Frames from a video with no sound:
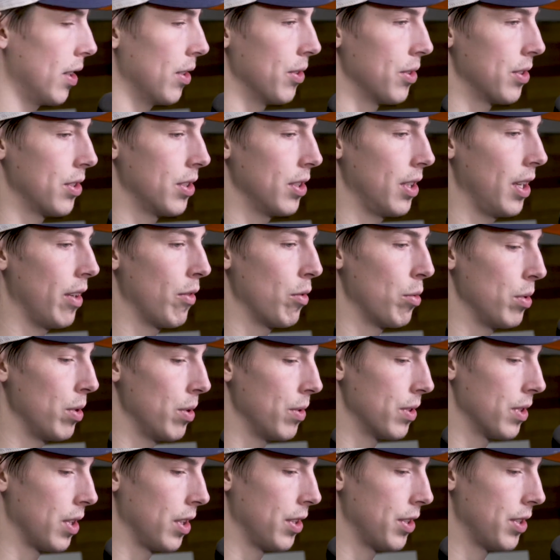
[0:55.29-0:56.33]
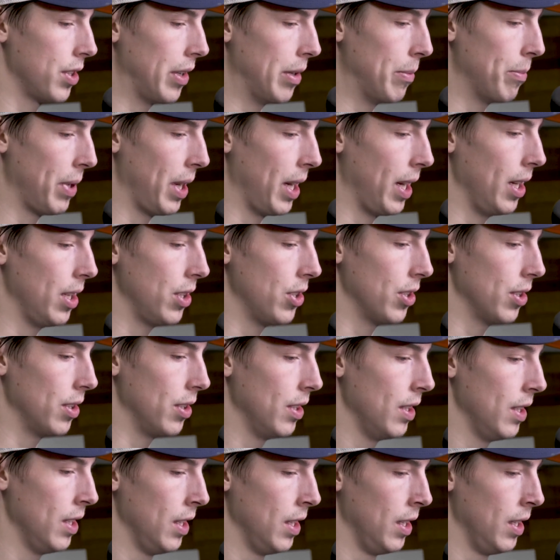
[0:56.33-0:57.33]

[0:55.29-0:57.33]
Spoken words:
Everybody was on the same page, and